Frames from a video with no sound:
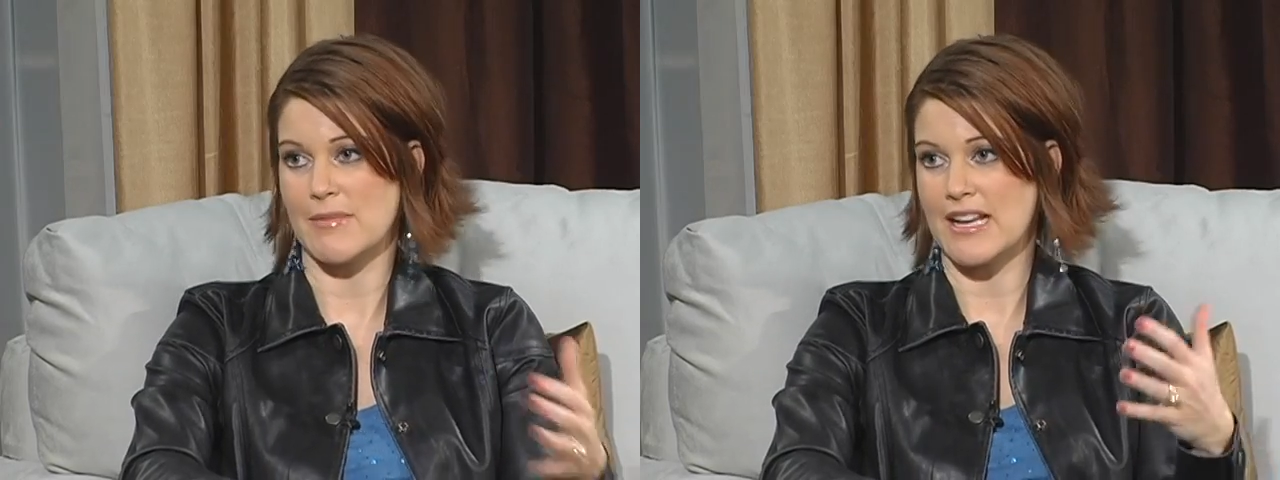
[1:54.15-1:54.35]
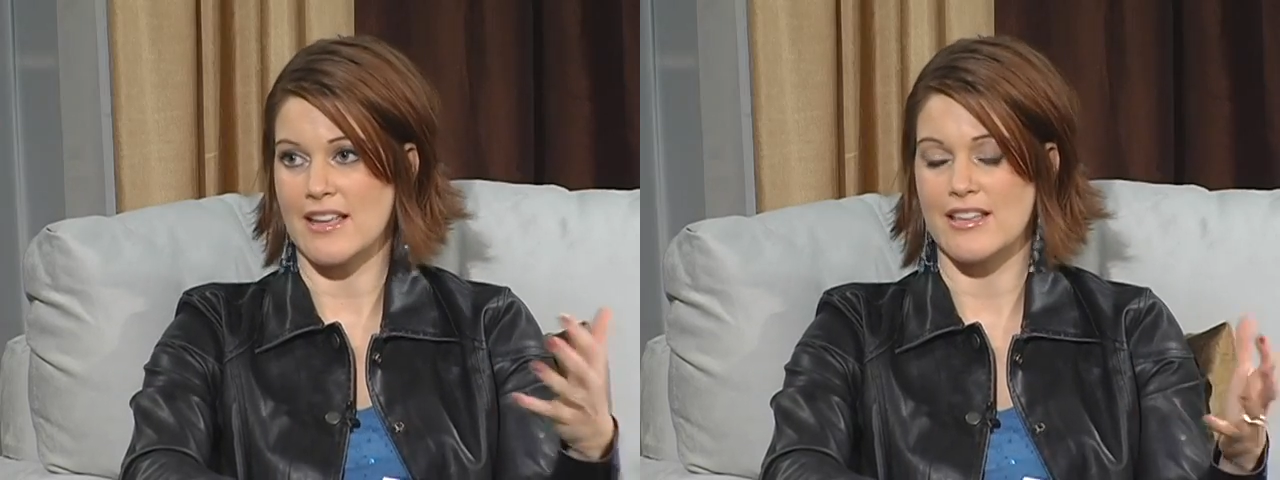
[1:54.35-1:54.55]

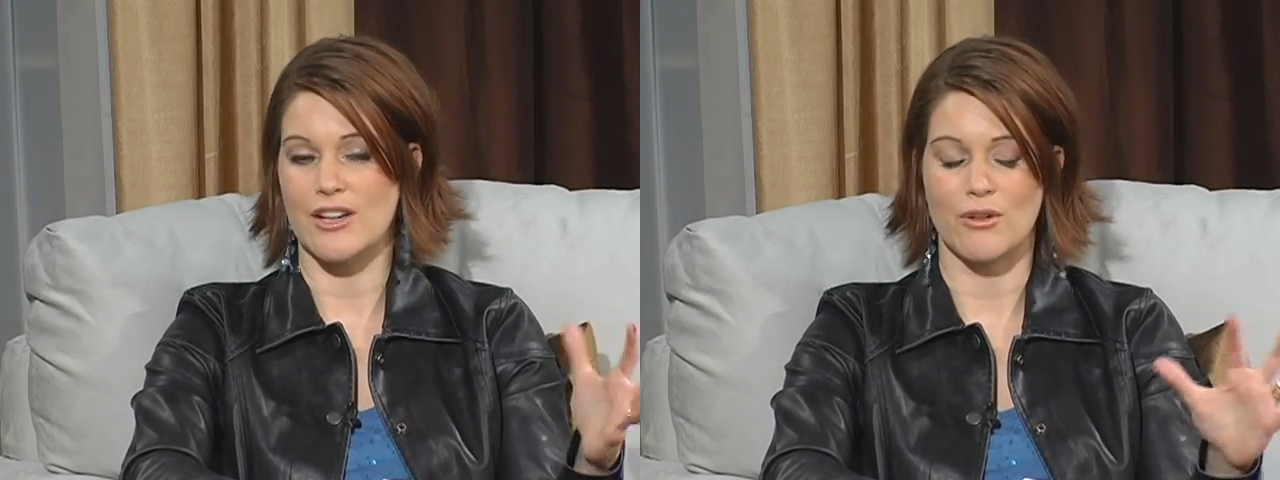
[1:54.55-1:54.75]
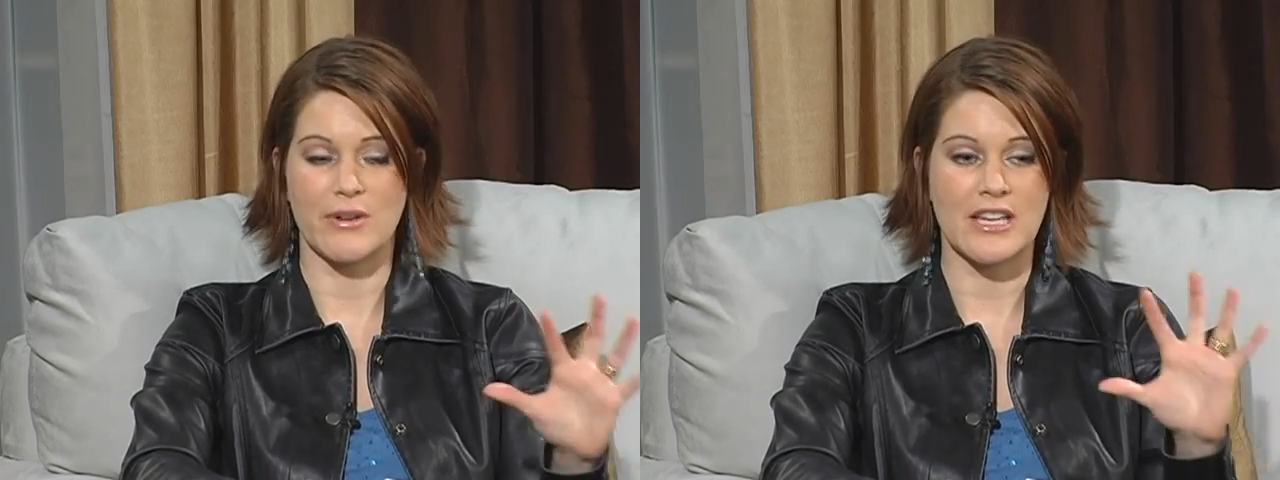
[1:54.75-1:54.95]

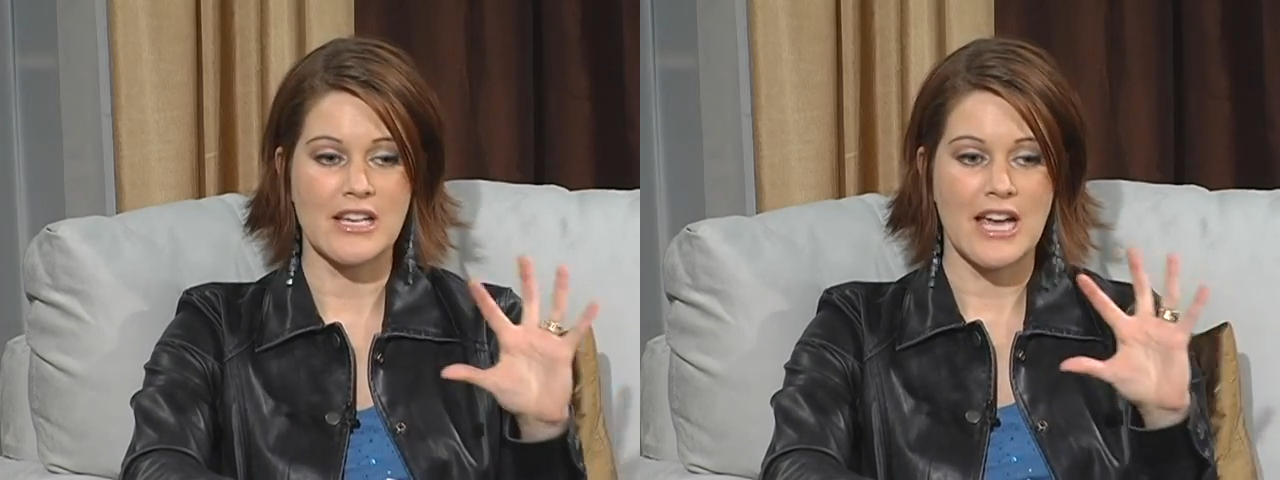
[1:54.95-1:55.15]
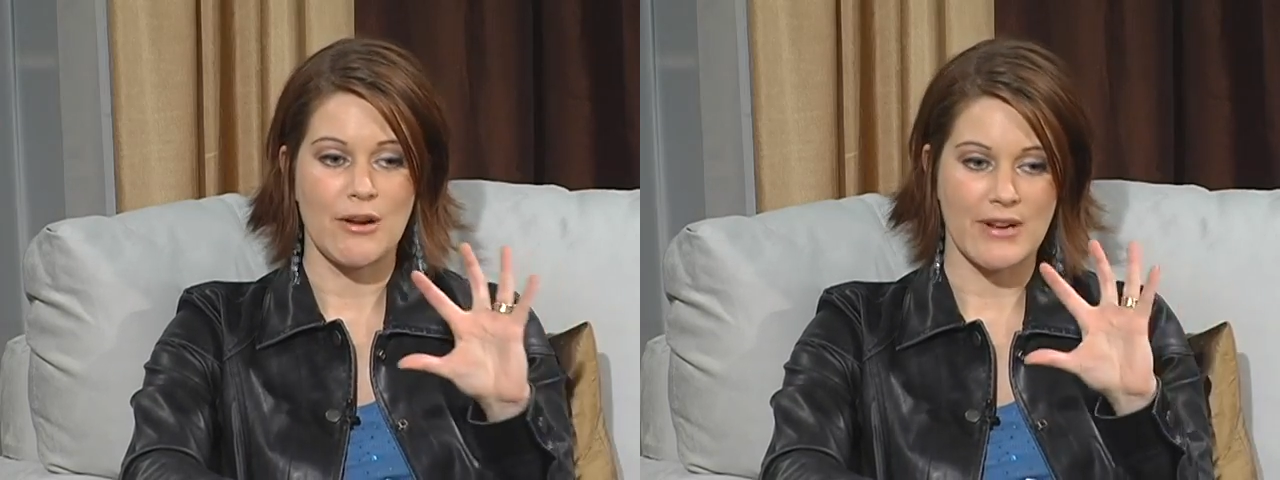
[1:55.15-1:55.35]
We
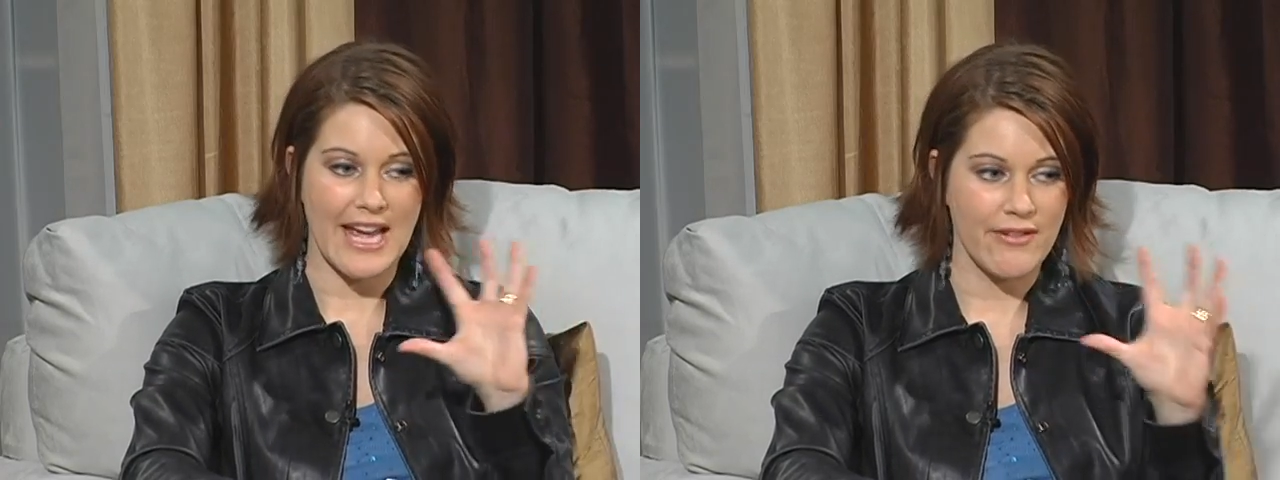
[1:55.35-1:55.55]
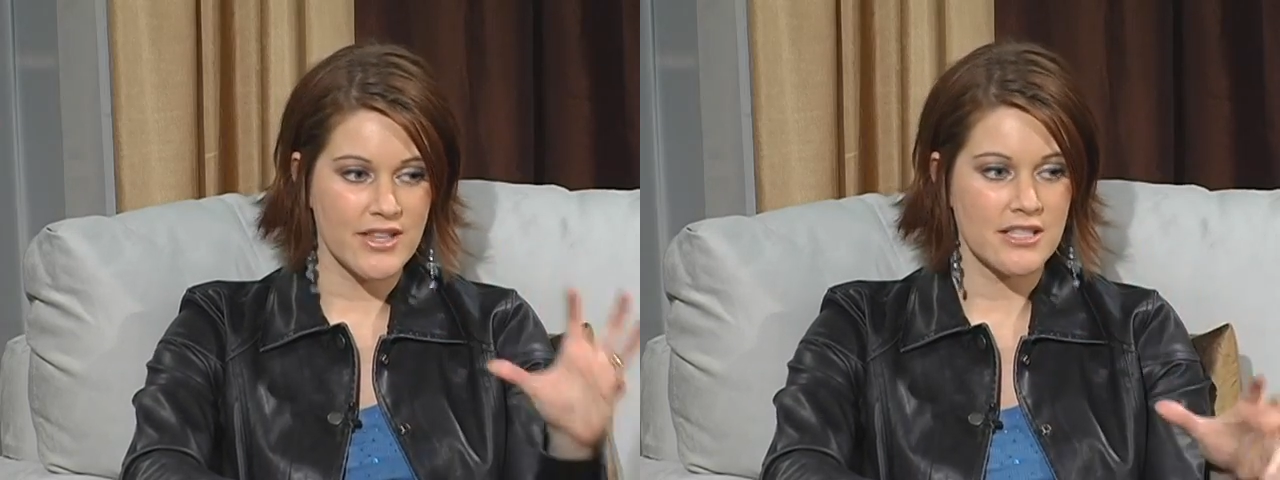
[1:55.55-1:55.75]

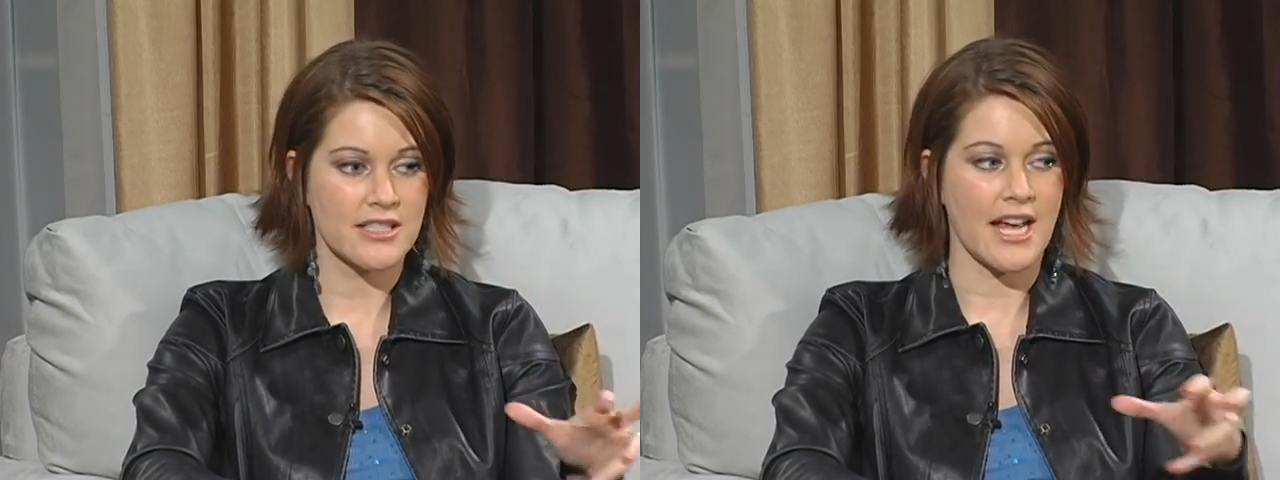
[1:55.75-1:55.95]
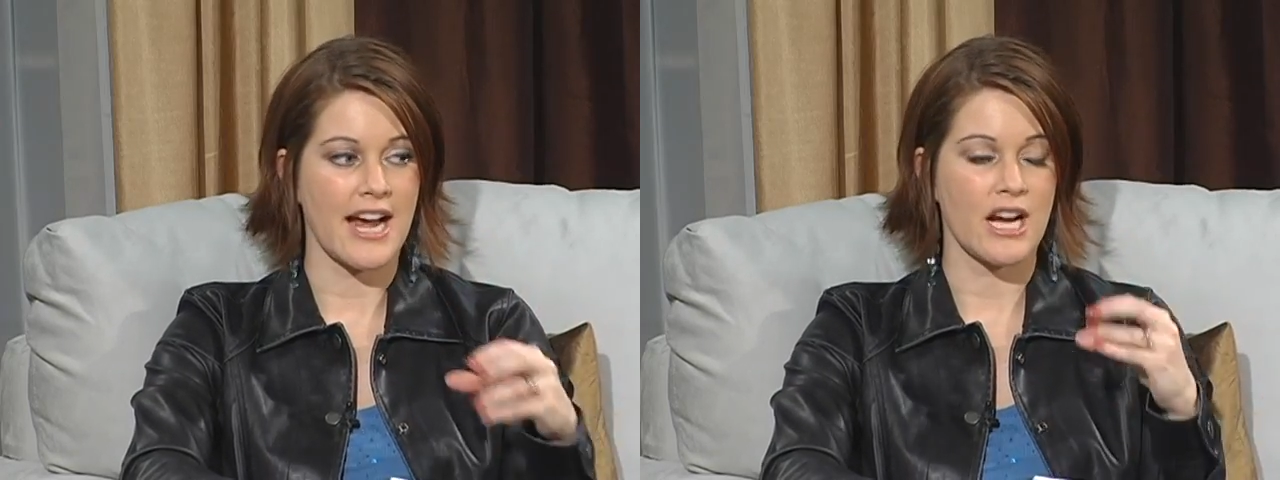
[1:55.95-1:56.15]
have the
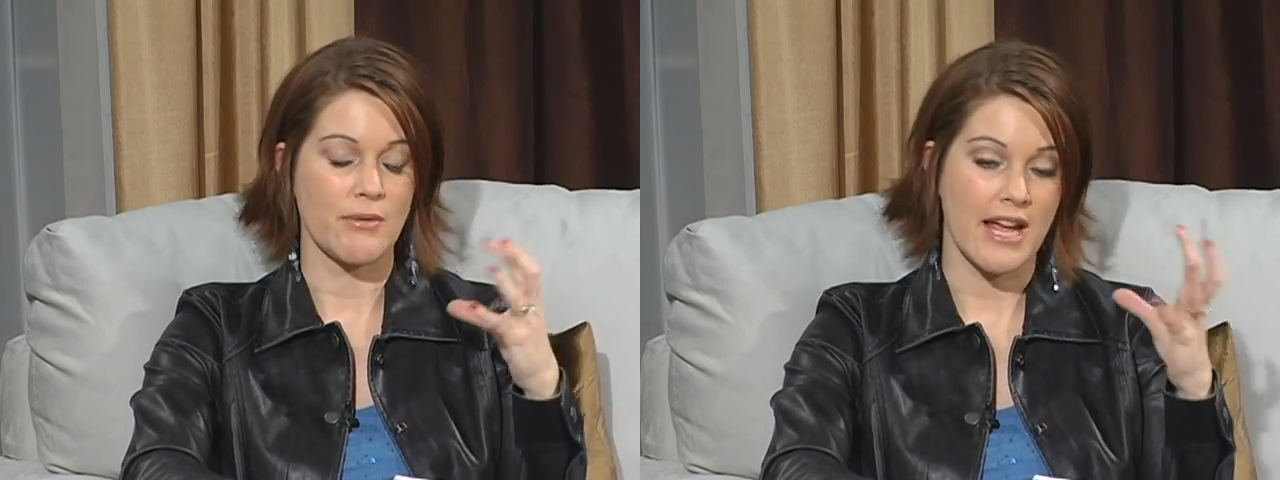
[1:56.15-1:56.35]
desire,